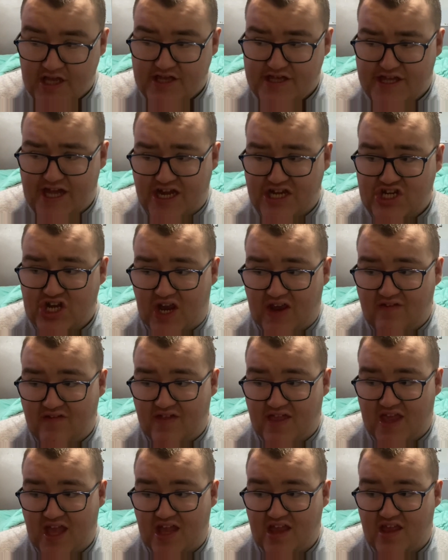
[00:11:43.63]
Deadshot even
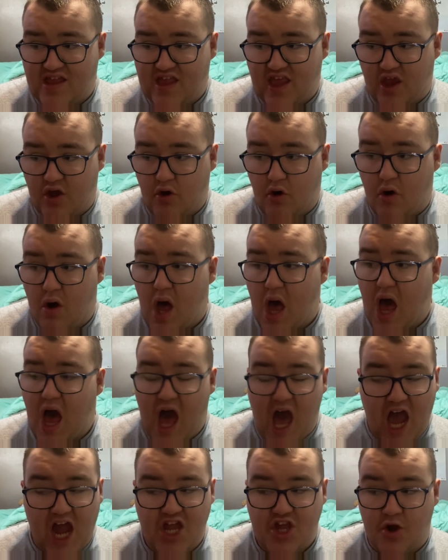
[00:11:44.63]
said to Diggle,
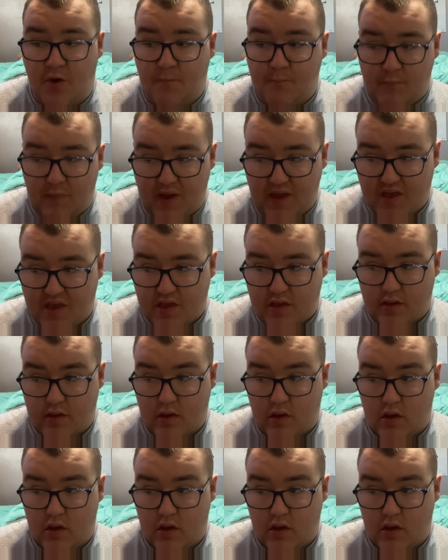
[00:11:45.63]
"I don't miss."